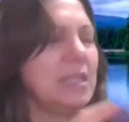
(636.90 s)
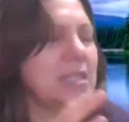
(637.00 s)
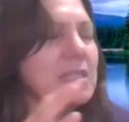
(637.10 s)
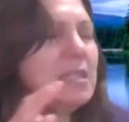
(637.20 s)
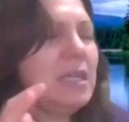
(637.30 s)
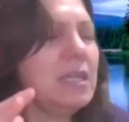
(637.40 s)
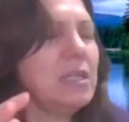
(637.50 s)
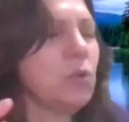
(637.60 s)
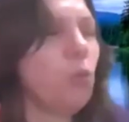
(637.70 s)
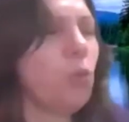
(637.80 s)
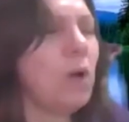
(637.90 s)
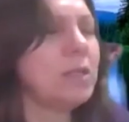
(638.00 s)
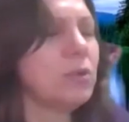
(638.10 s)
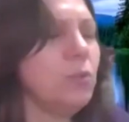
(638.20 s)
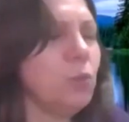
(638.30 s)
This is
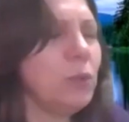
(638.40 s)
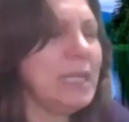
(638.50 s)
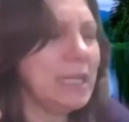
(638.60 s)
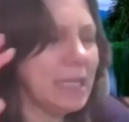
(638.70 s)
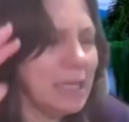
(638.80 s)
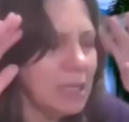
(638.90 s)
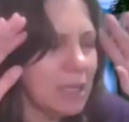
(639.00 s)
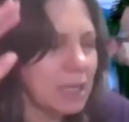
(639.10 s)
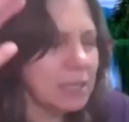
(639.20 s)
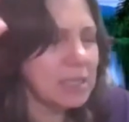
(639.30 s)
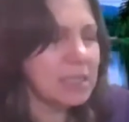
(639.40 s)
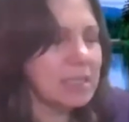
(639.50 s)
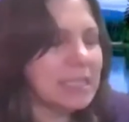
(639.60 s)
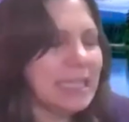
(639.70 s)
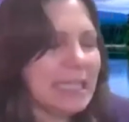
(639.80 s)
what we
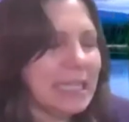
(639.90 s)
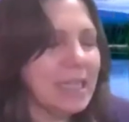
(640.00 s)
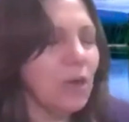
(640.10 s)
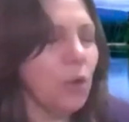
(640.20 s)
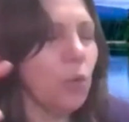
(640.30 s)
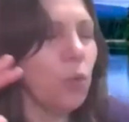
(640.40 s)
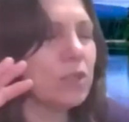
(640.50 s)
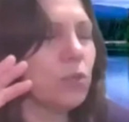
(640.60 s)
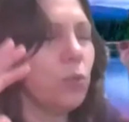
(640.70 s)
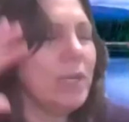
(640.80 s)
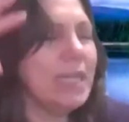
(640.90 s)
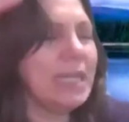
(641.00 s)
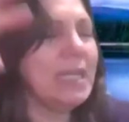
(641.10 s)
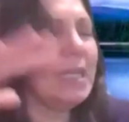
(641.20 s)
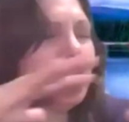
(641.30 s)
see, what
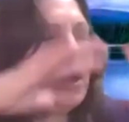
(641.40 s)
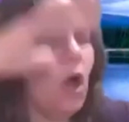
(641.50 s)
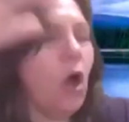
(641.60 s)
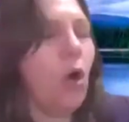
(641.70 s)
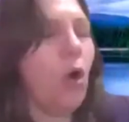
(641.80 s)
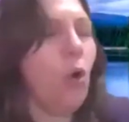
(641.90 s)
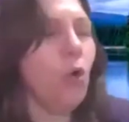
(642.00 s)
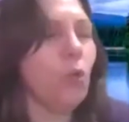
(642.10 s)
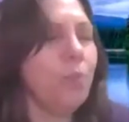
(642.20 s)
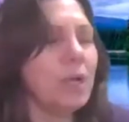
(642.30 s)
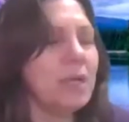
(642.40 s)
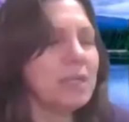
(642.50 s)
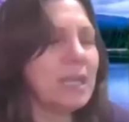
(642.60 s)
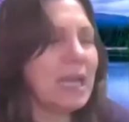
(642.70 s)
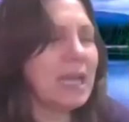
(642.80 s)
we hope
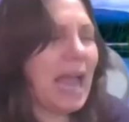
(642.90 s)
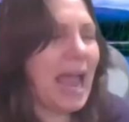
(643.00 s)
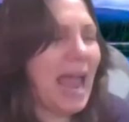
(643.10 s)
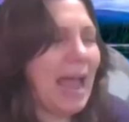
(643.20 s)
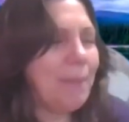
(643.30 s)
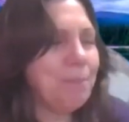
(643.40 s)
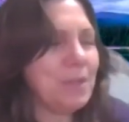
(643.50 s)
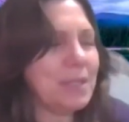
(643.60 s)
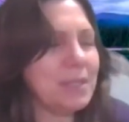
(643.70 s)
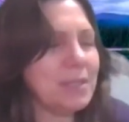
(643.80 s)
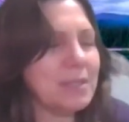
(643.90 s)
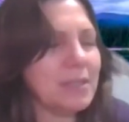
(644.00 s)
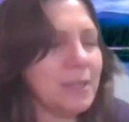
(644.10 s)
can happen.